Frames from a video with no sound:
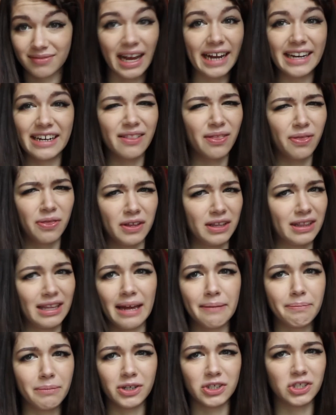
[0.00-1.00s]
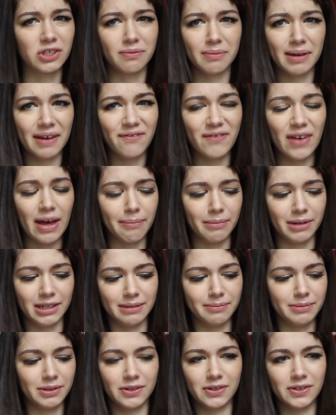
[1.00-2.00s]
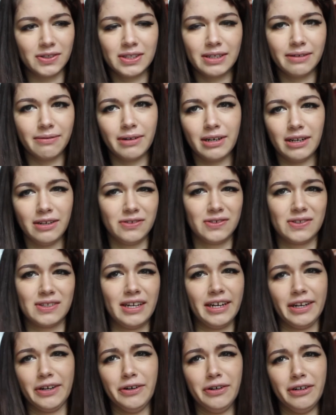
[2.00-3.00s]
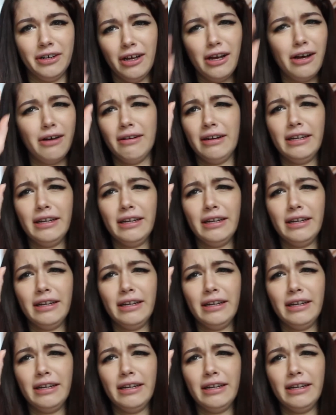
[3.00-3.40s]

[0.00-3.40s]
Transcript: I didn't think that much of my family because they were just like, oh,